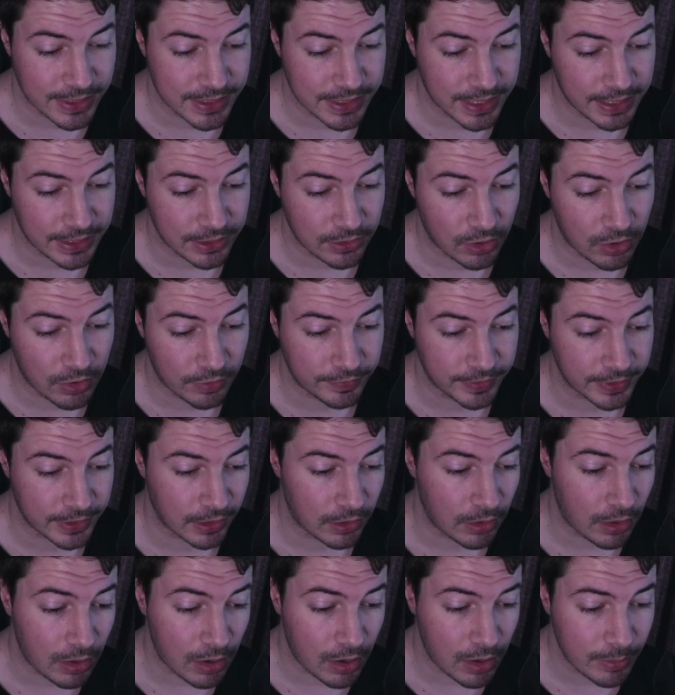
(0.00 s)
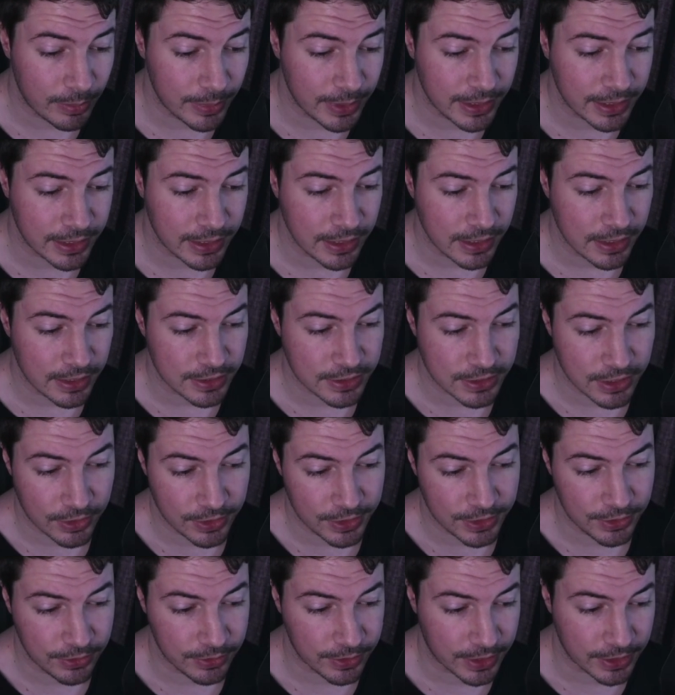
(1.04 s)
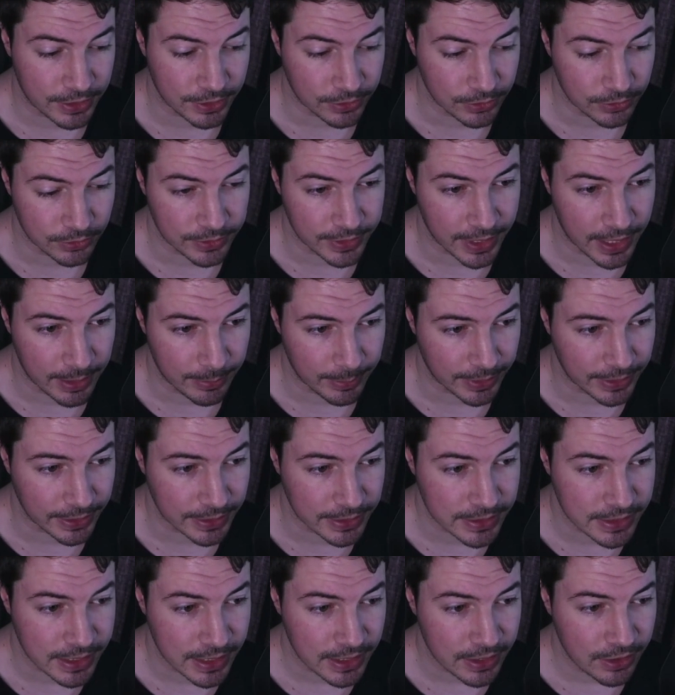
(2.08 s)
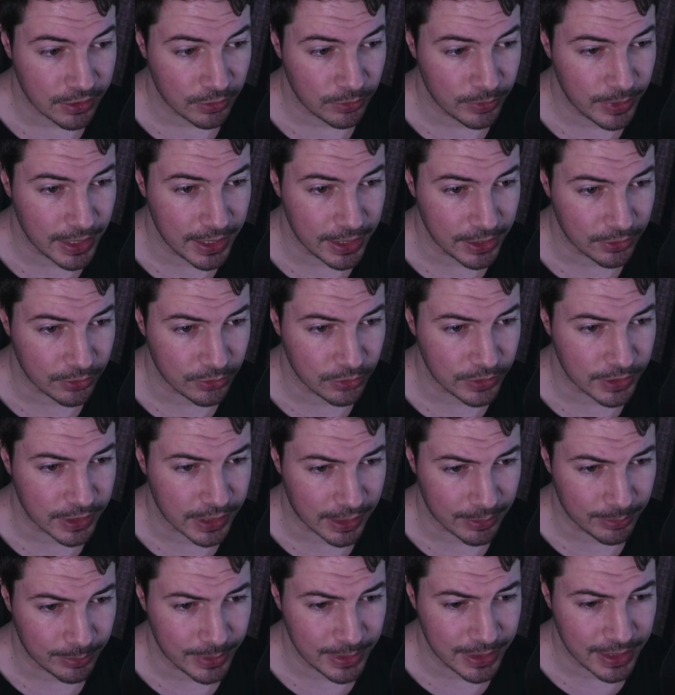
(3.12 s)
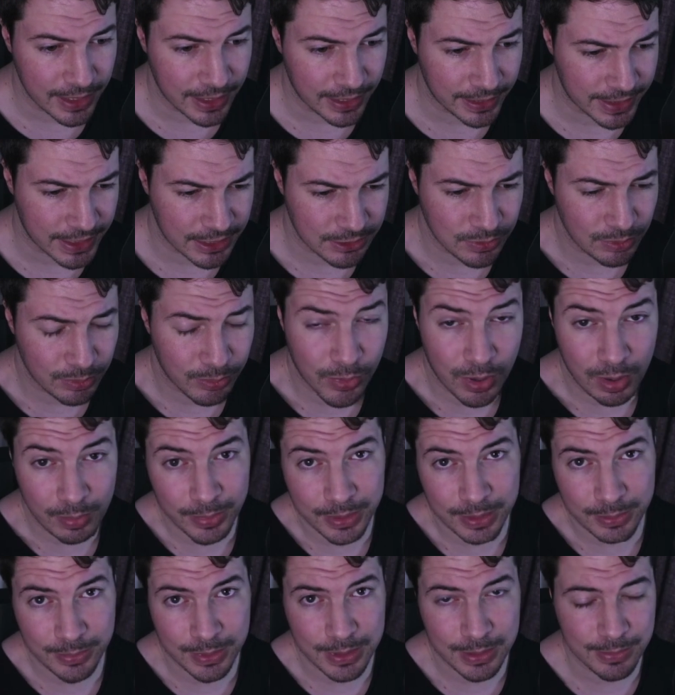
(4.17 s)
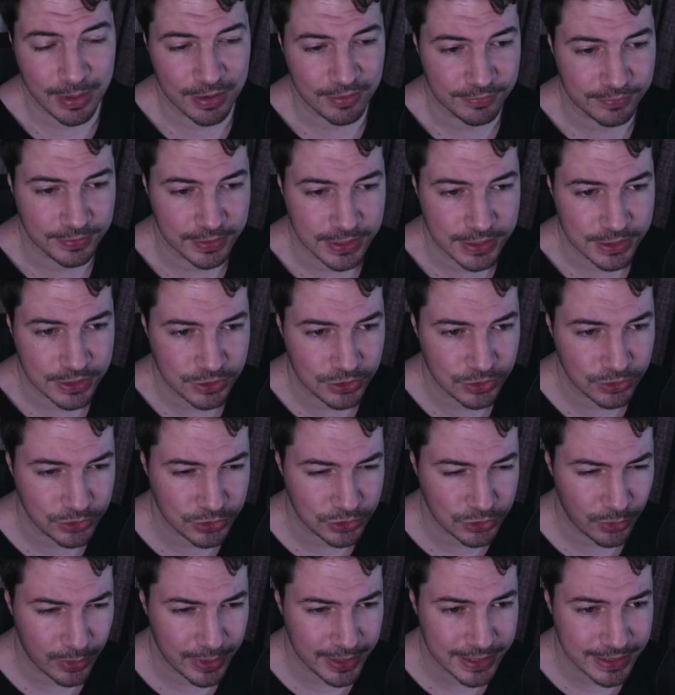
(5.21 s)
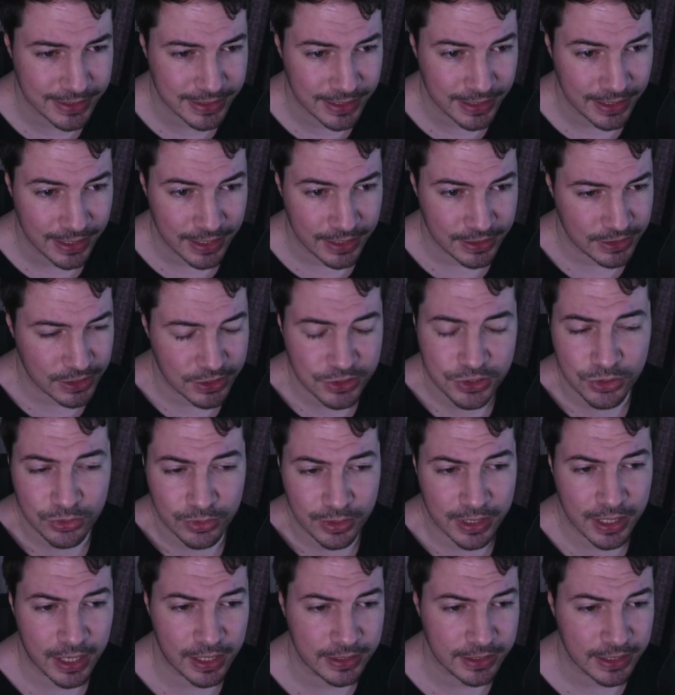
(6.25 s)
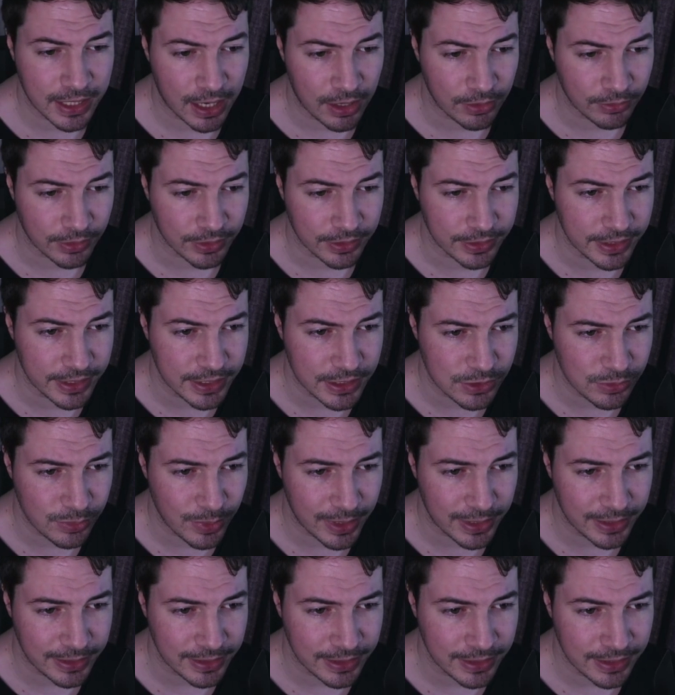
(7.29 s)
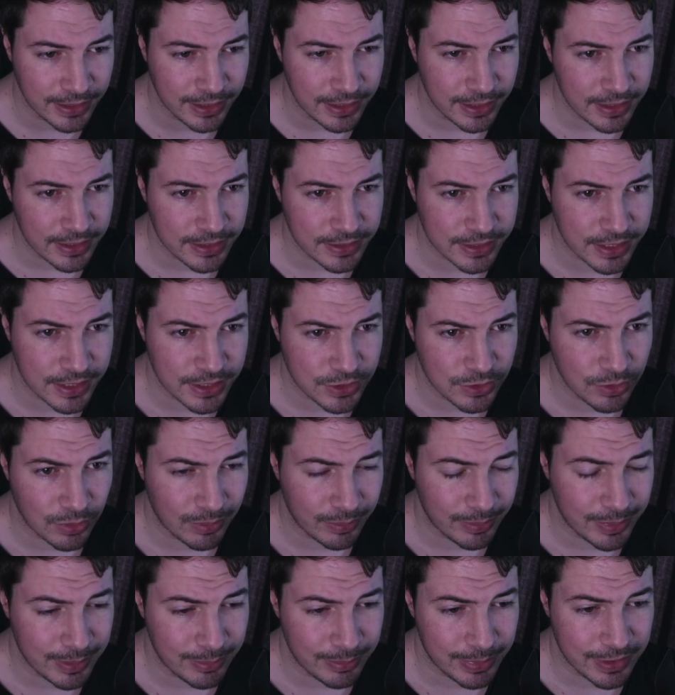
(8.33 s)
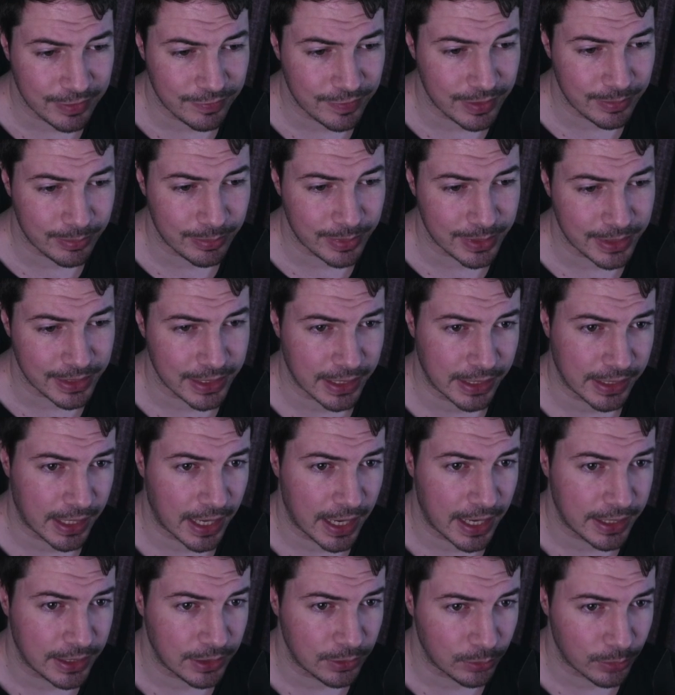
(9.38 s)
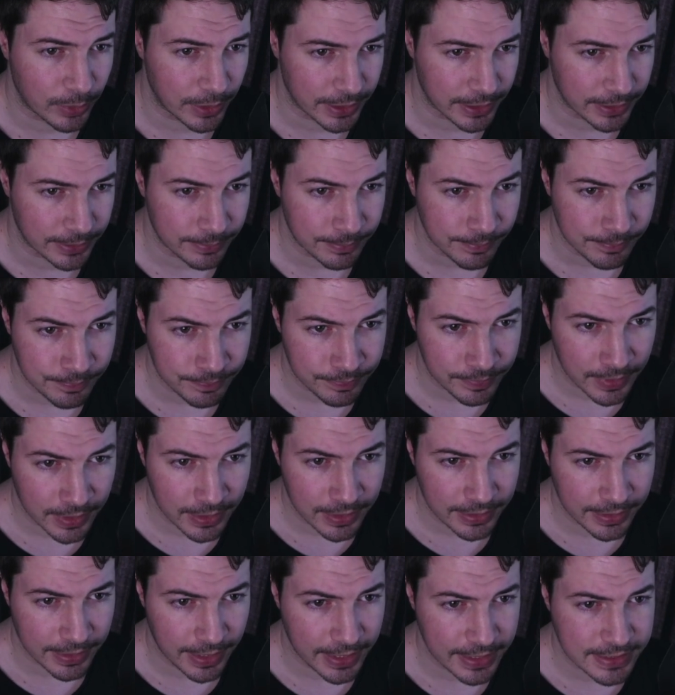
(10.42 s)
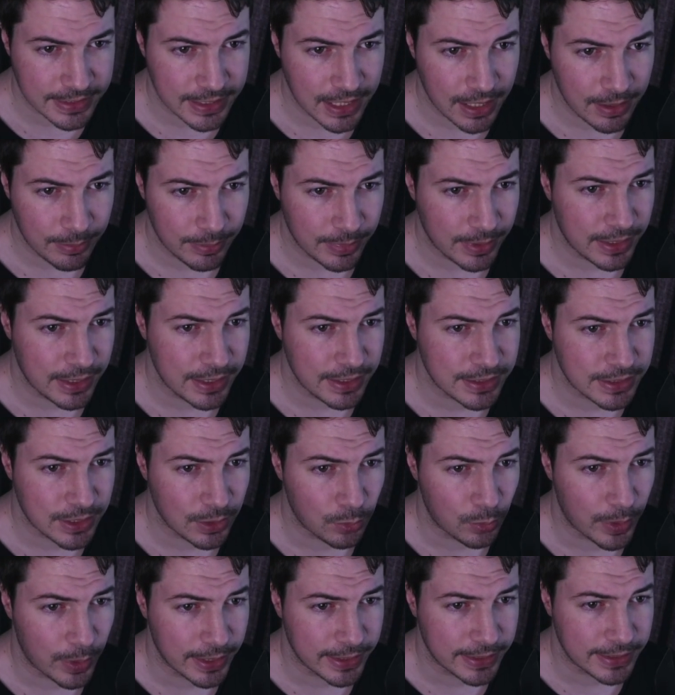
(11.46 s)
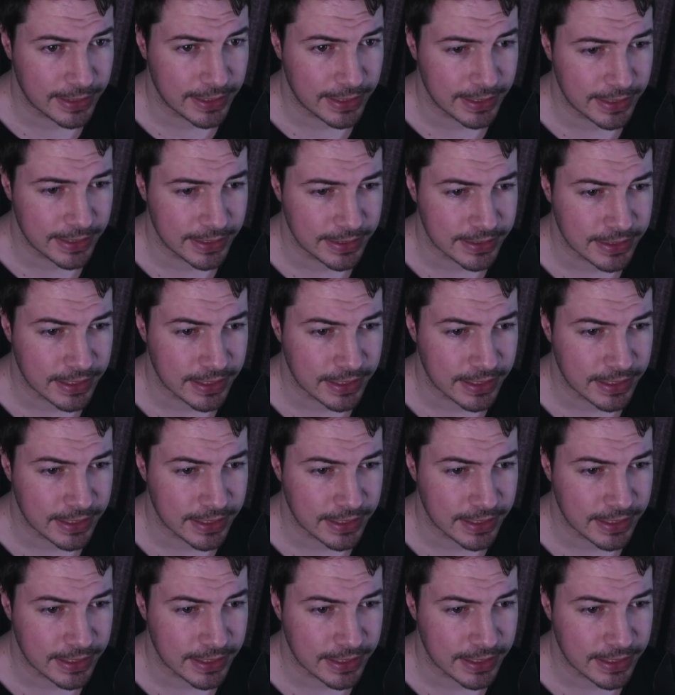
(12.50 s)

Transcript: of their armor so that you can do damage. Really good rapier, and this will probably be my first choice just to grind out this one since you'll be PvPing anyway. Next up is the Weightless